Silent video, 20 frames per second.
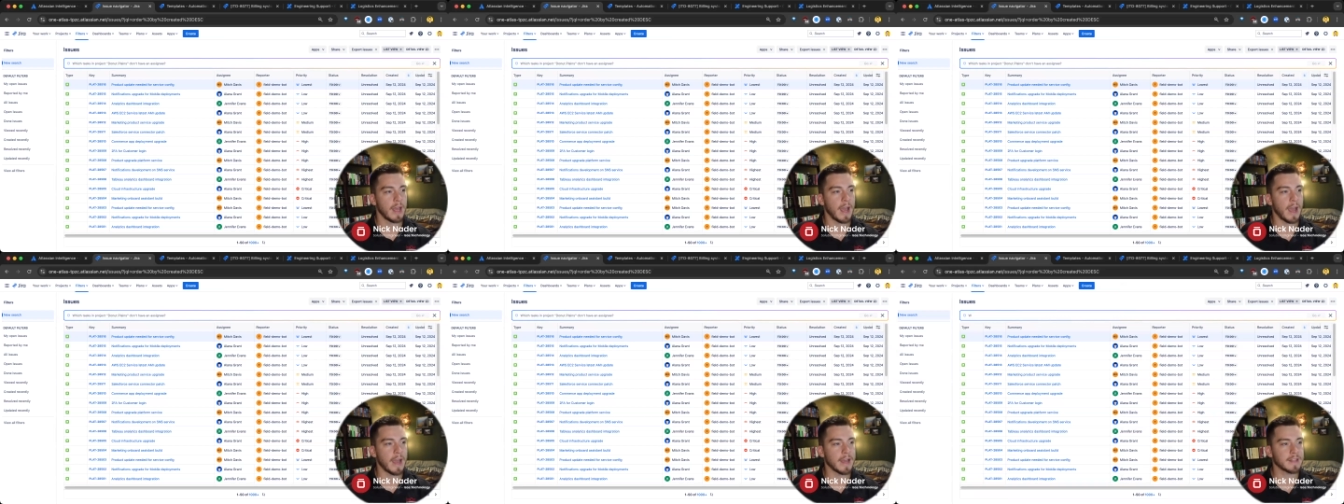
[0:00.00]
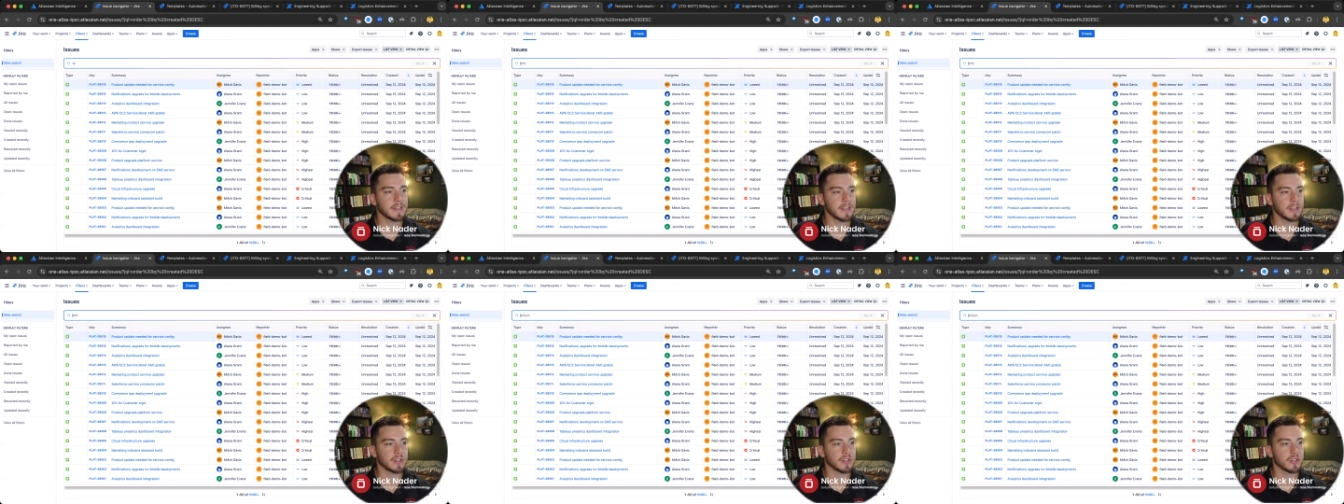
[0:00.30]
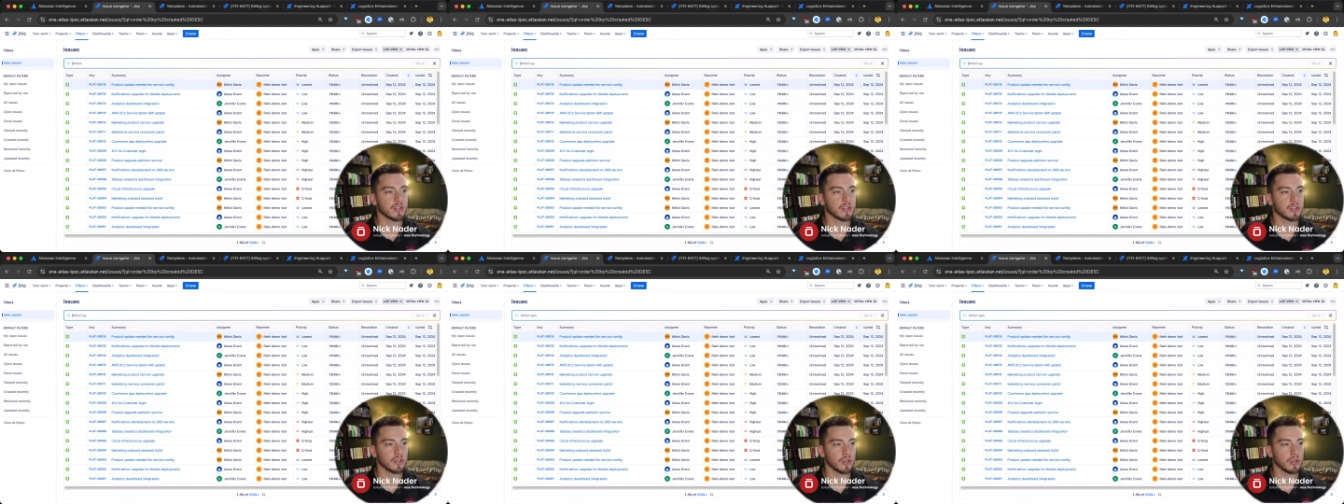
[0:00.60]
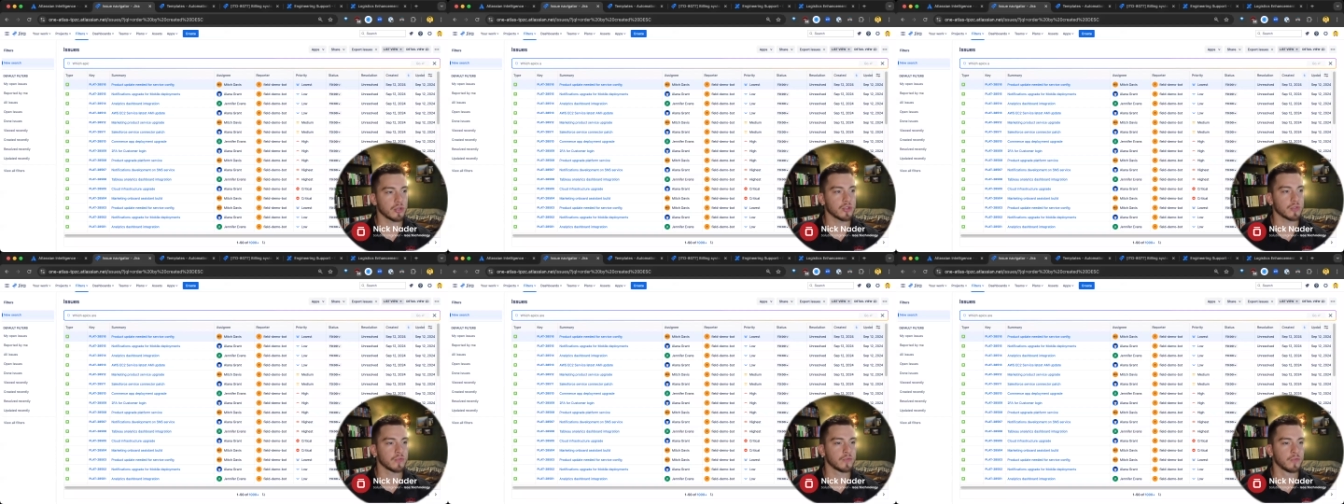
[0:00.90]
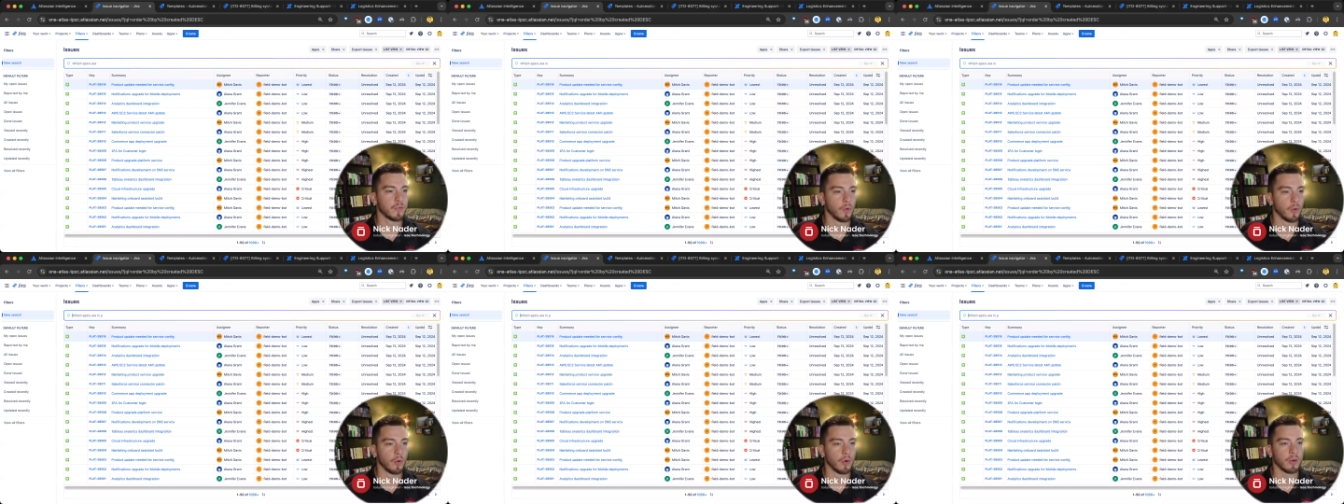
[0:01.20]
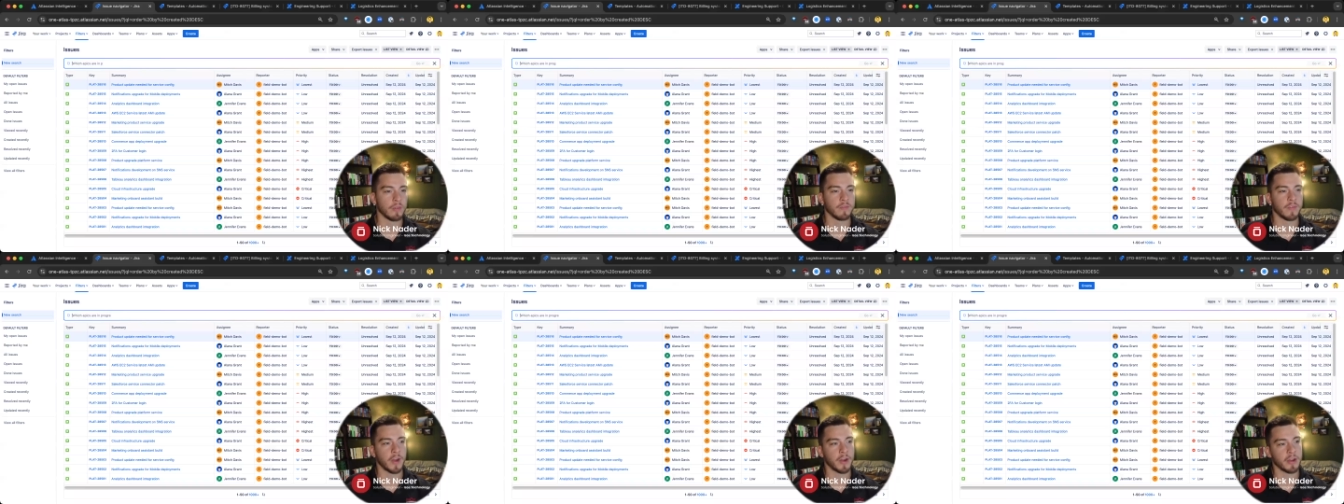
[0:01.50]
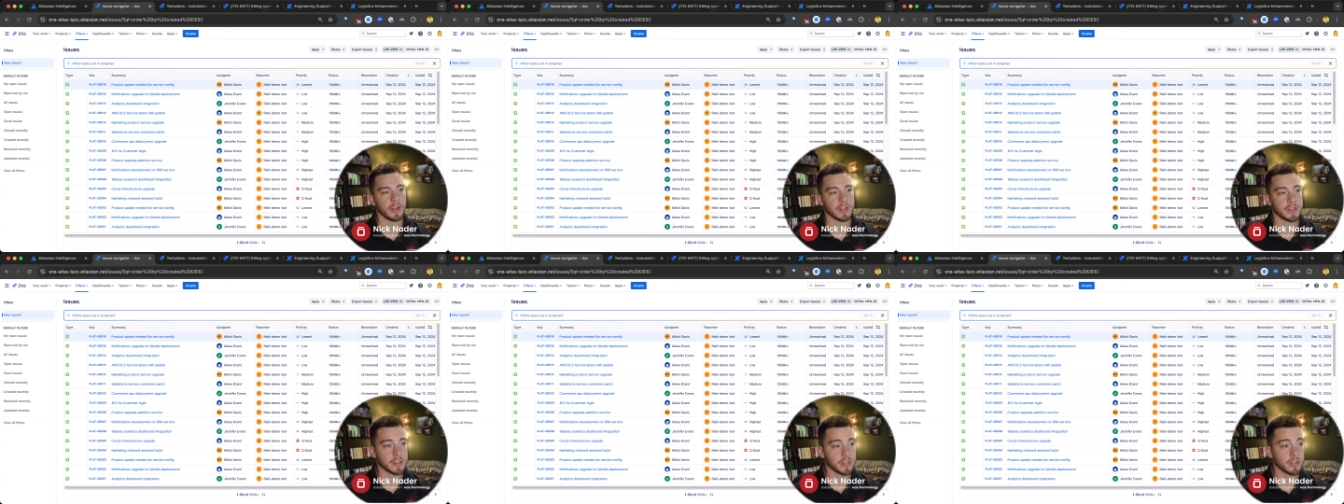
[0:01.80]
ask it to search for
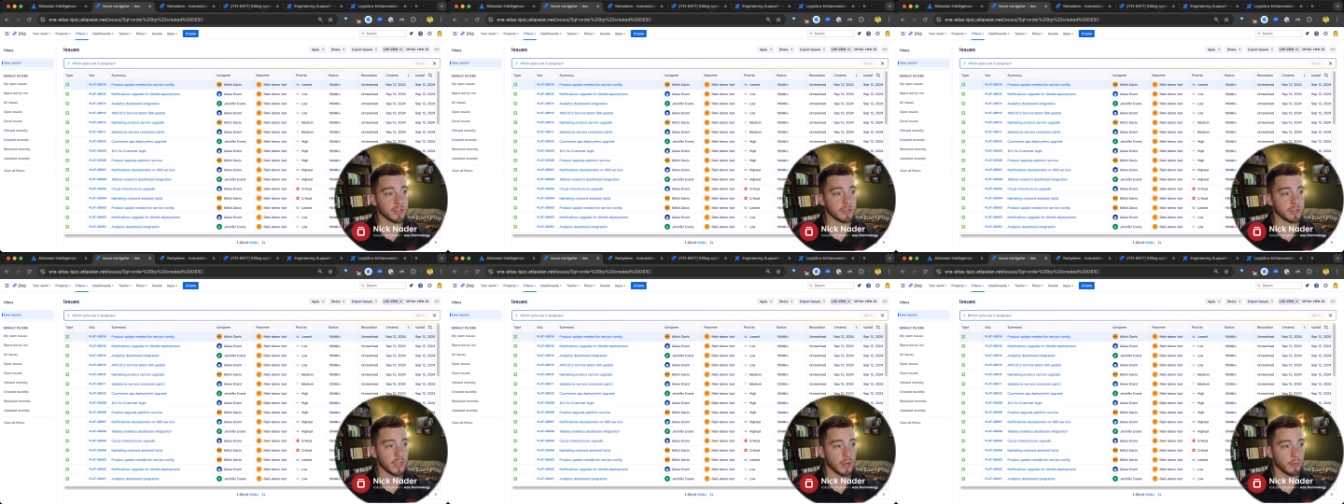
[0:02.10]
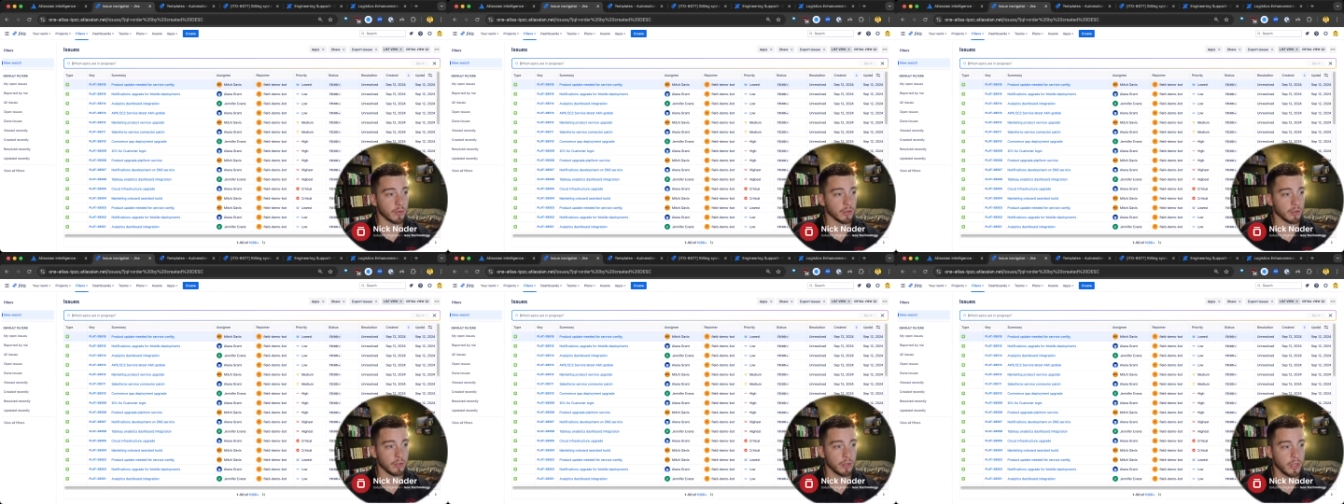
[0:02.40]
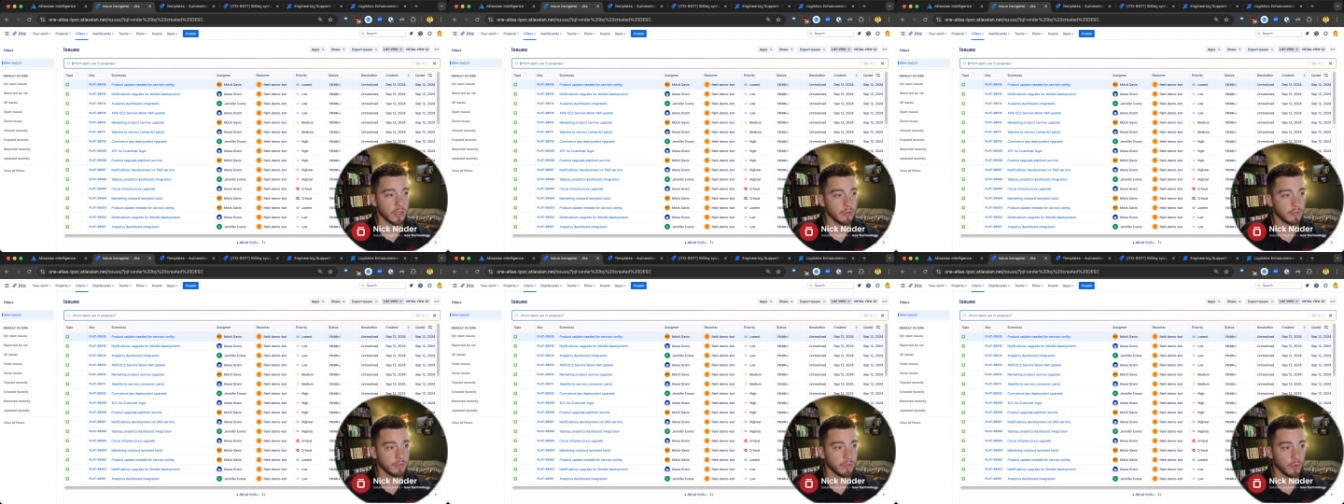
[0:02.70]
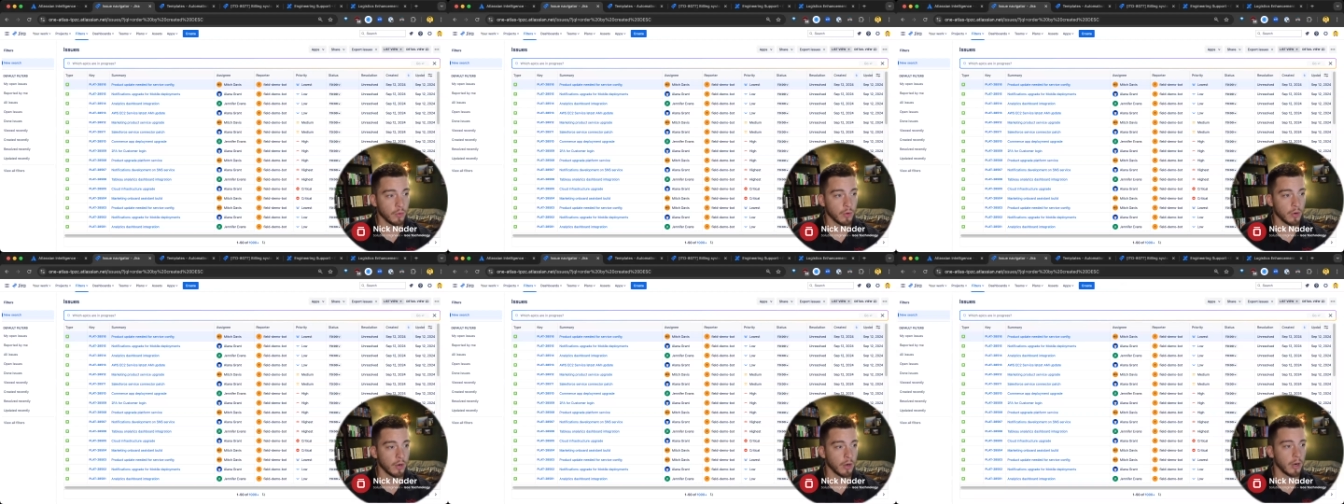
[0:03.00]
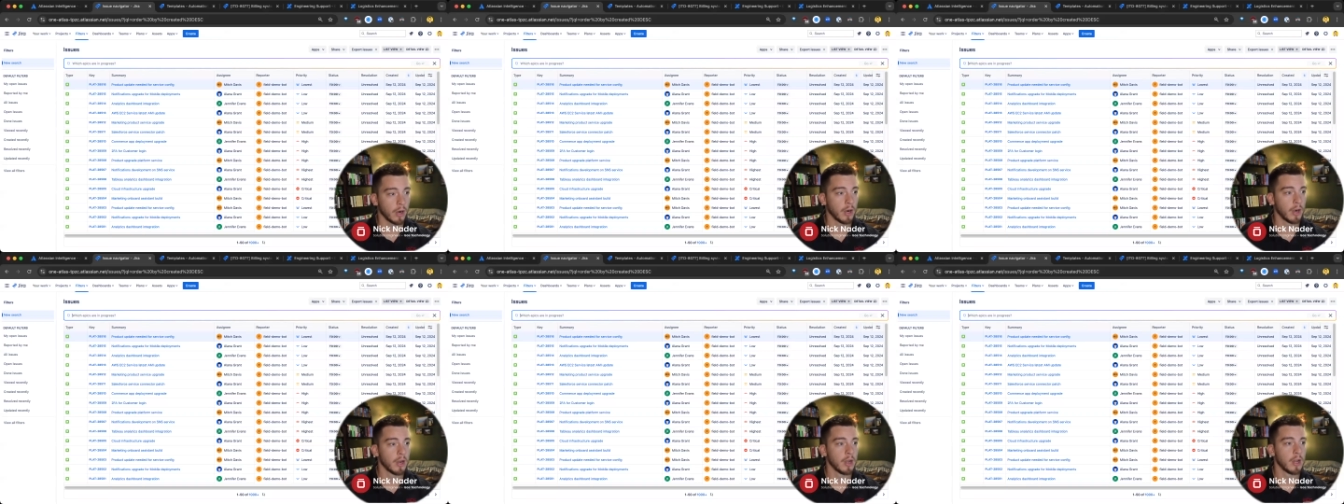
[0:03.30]
various issues that we're looking for